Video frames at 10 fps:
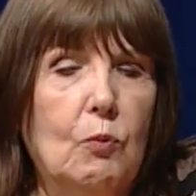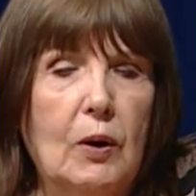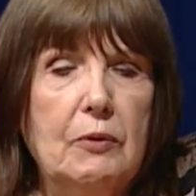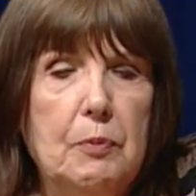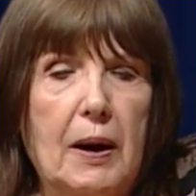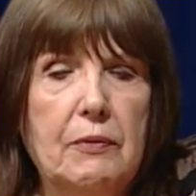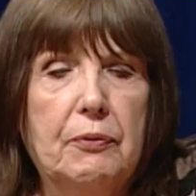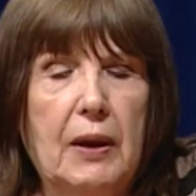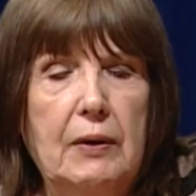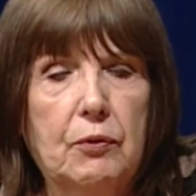One of my
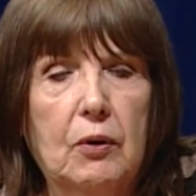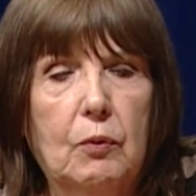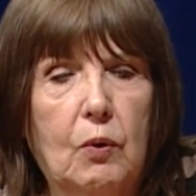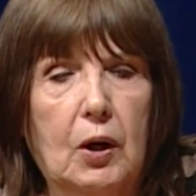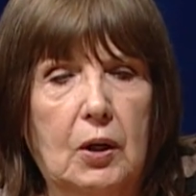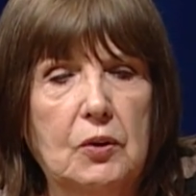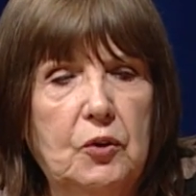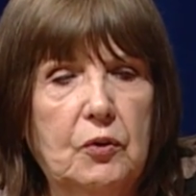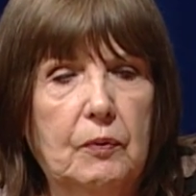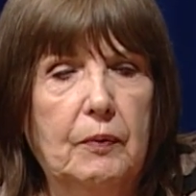favorite
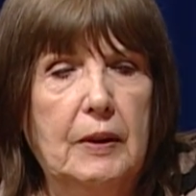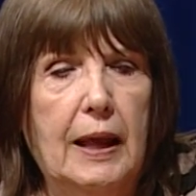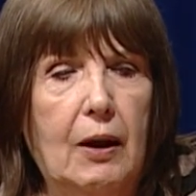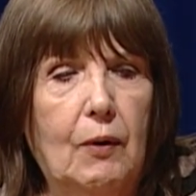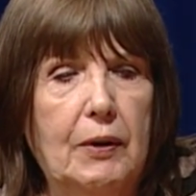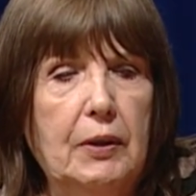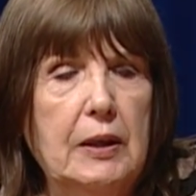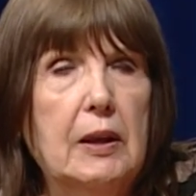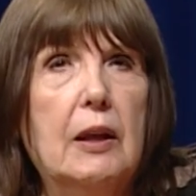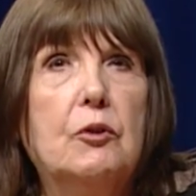words now, I
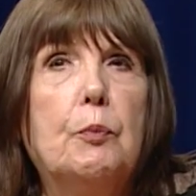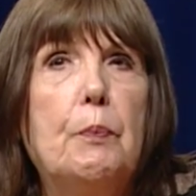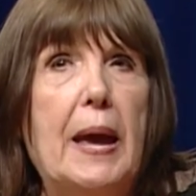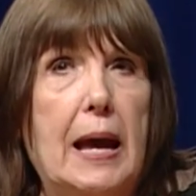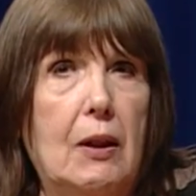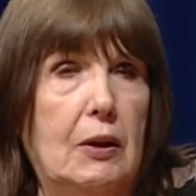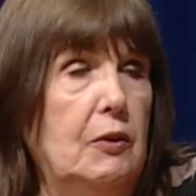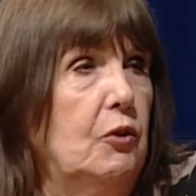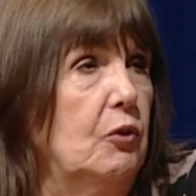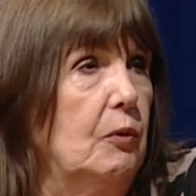think, is
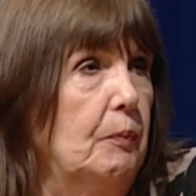balance.